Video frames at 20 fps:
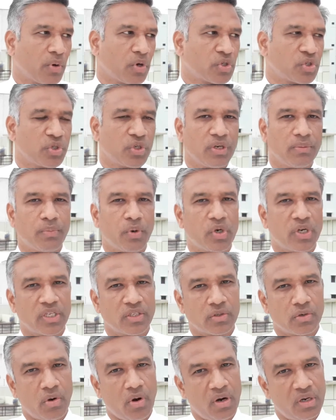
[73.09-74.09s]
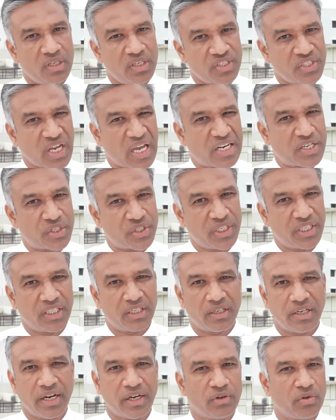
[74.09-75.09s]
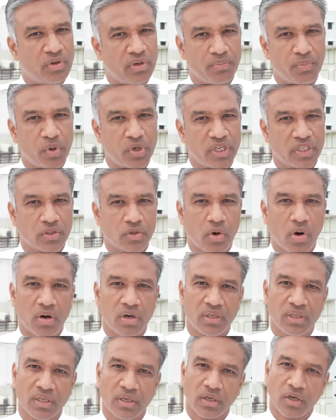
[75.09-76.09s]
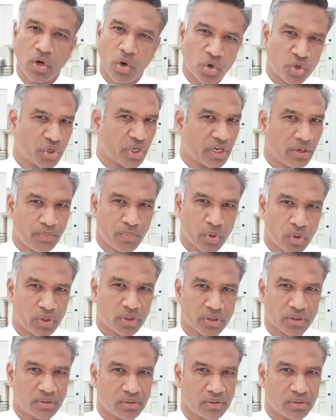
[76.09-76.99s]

Positive report is called the charge sheet. Negative report is called the closure report